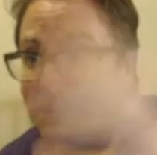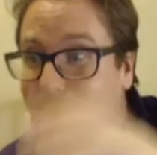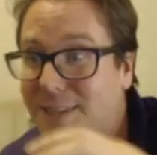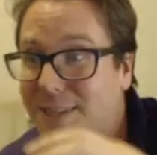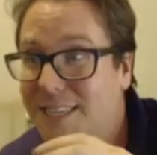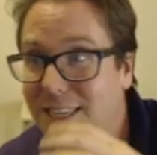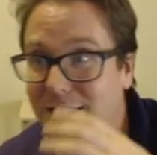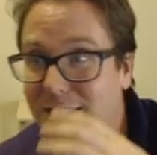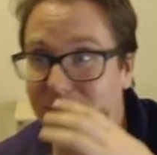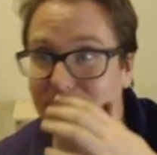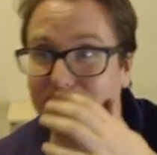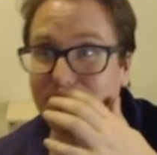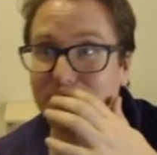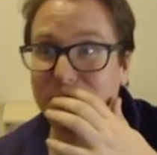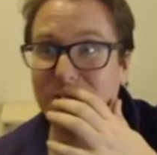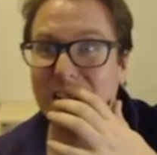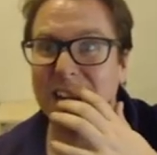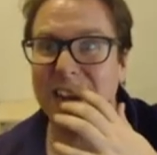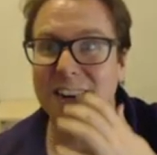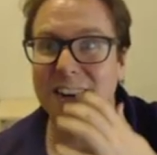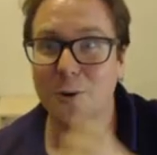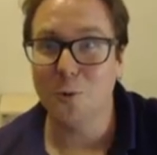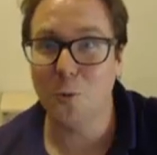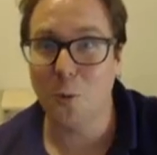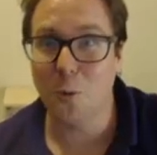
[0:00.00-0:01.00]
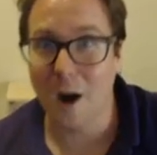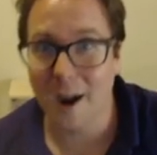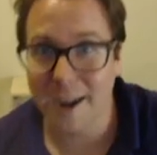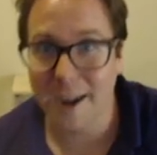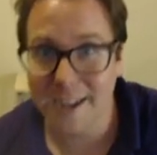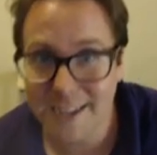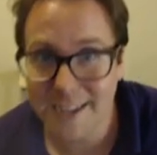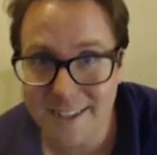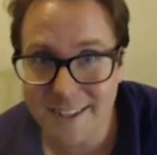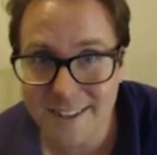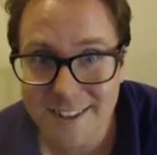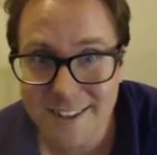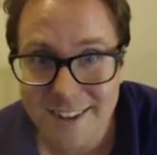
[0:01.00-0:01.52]
peaceful and
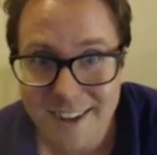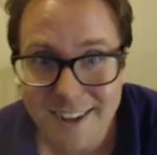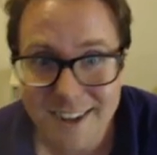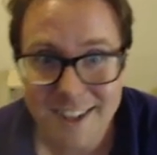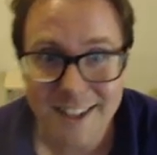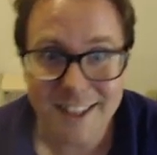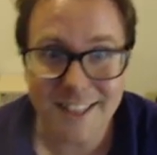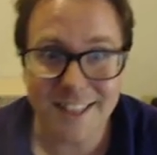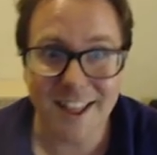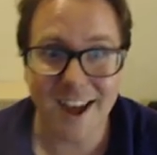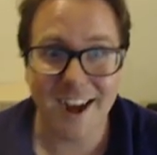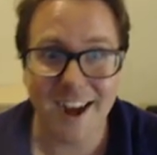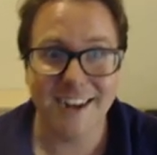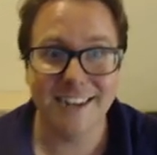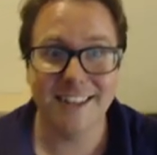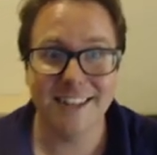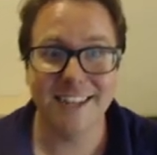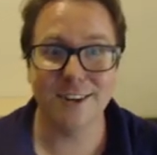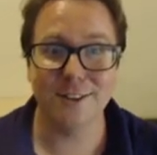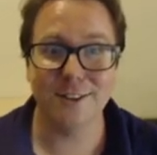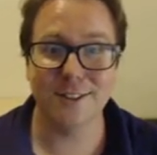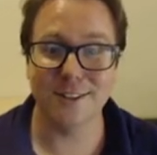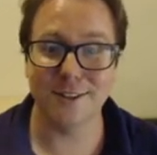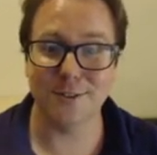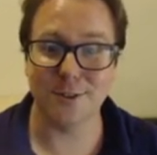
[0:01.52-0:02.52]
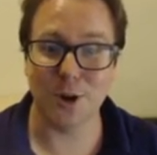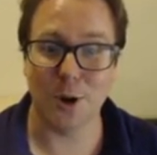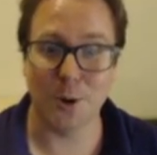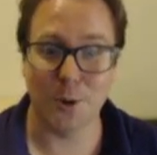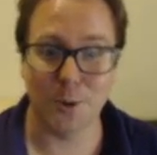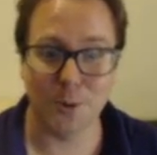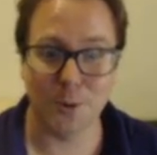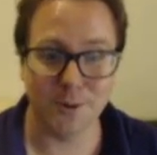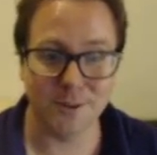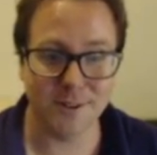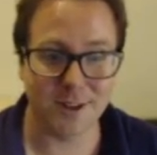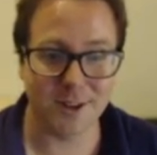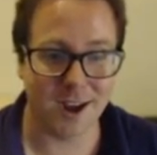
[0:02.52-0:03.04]
quiet lying there this
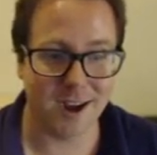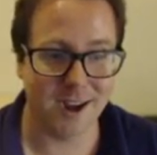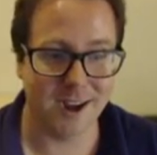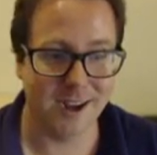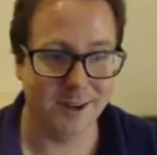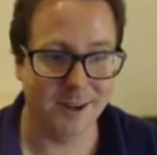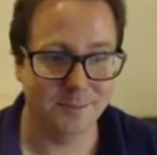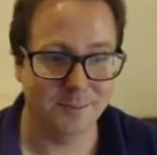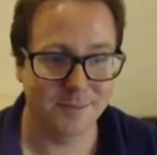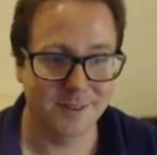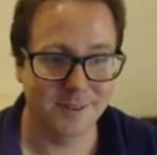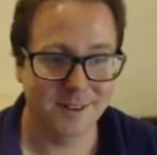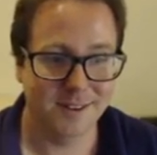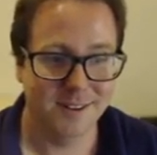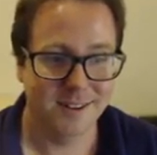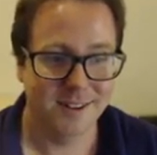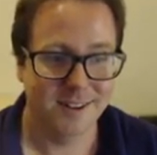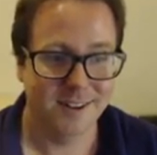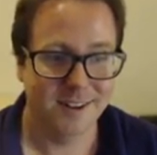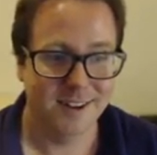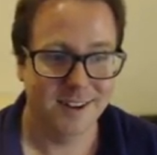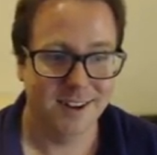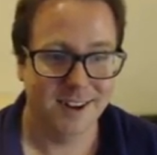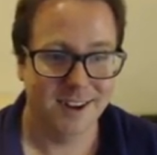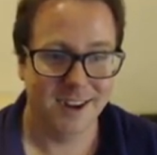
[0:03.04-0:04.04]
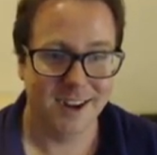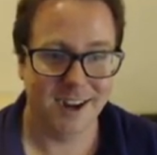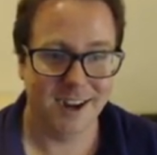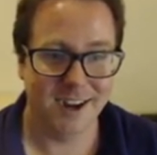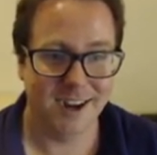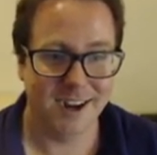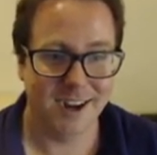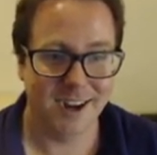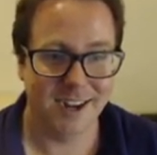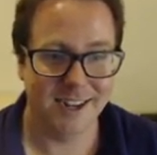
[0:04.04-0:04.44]
whole time. Uh, I